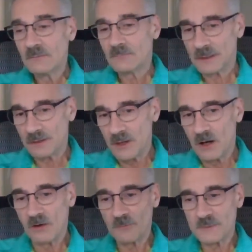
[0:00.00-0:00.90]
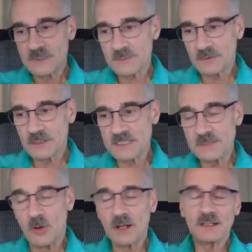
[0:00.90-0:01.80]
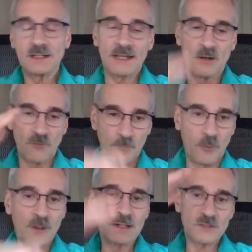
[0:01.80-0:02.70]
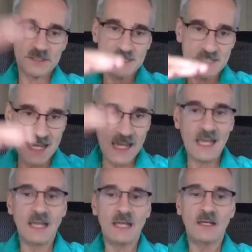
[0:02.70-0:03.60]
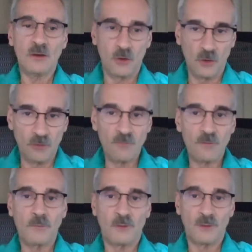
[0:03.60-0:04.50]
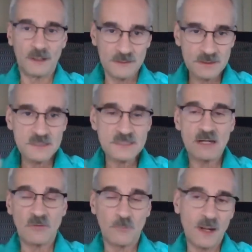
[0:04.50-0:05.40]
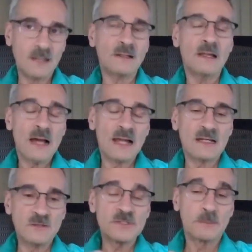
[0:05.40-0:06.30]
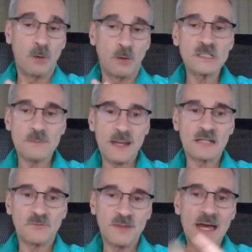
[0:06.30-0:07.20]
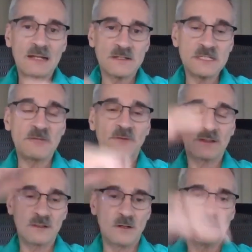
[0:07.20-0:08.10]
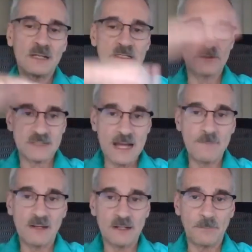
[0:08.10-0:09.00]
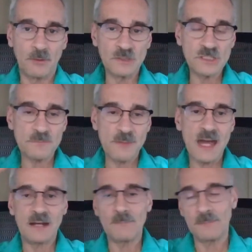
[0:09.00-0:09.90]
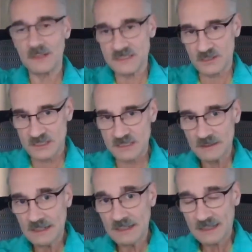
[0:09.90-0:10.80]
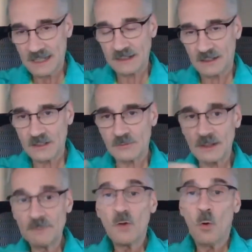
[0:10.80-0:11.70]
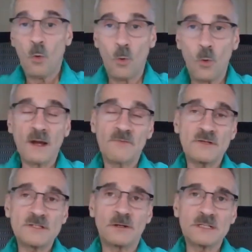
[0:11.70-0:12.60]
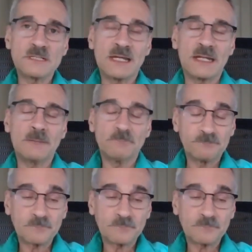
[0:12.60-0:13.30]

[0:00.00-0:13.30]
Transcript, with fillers: we know from experience, the market can get overbought and just stay overbought, just stay overbought. I, I like using Bollinger Bands for that to see if it, you know, gets to the top end of the Bollinger Band and maybe starts getting under it. Or if it starts getting